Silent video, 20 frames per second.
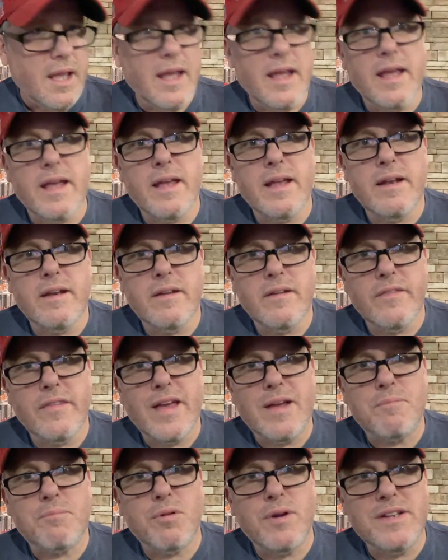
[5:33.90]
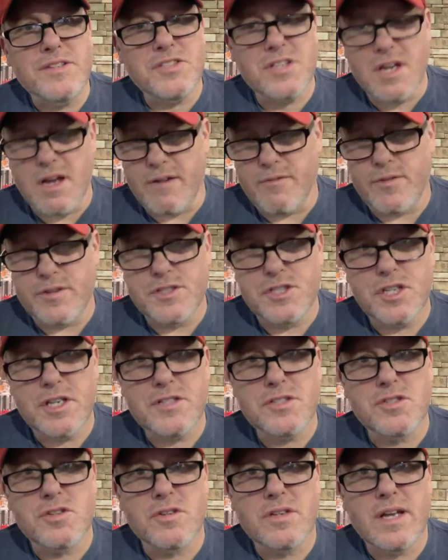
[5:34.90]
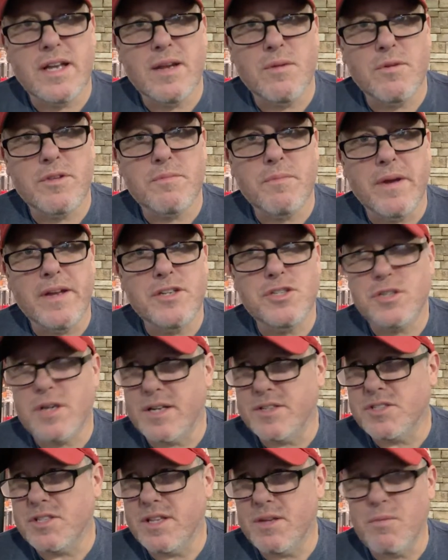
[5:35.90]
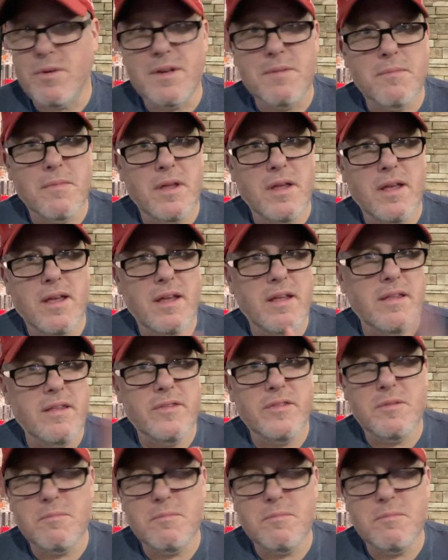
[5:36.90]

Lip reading: And that press conference yesterday with Mike Johnson, they want to,